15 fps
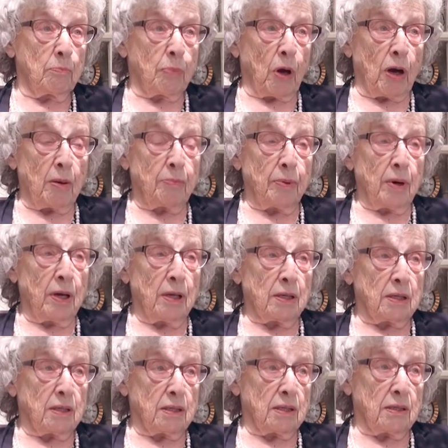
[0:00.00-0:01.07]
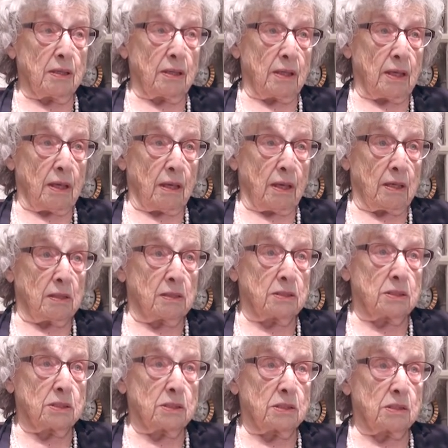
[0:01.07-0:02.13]
Barbara
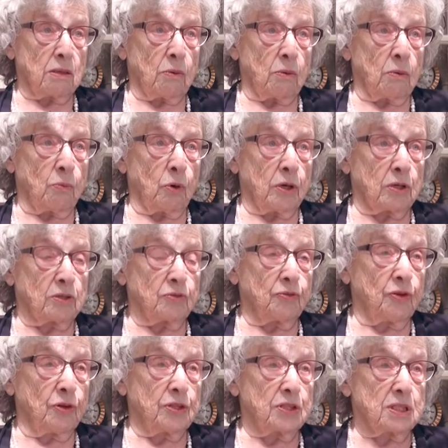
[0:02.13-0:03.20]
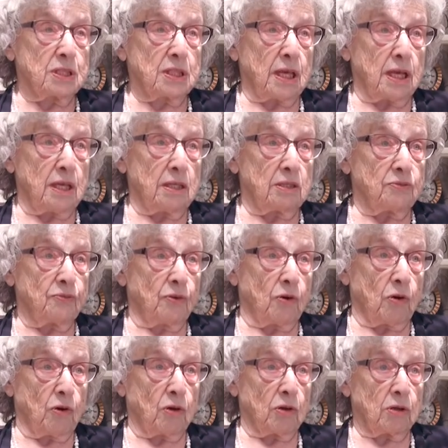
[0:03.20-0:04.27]
has worked for the state
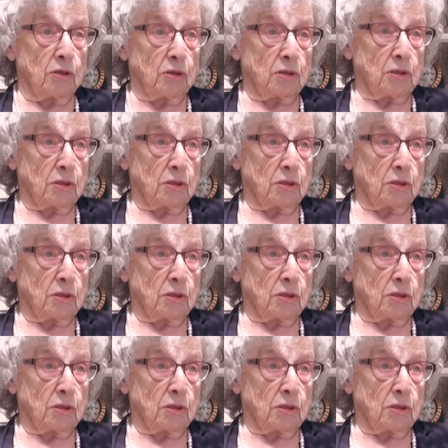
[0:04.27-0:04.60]
for